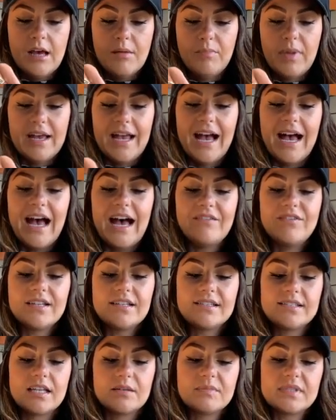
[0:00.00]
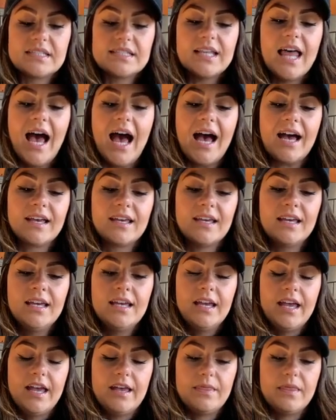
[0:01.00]
By having some slack
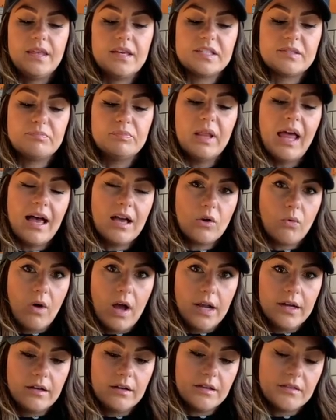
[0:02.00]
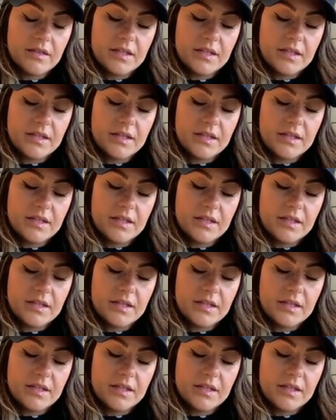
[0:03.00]
in this black one,